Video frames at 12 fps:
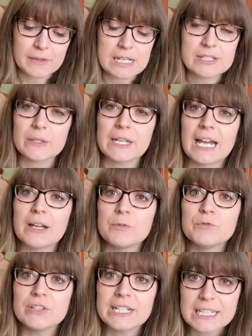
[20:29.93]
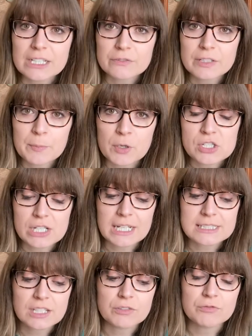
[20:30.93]
So yeah, really lovely
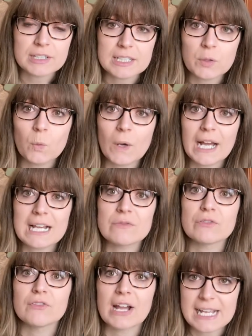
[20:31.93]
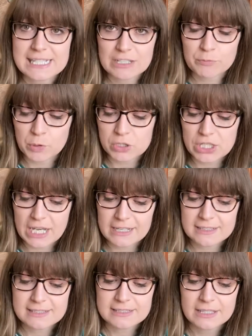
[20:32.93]
projects, a real wide variety of
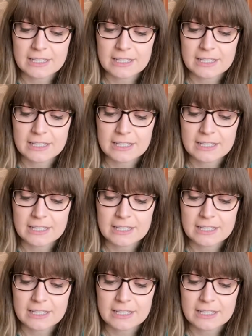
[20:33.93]
projects.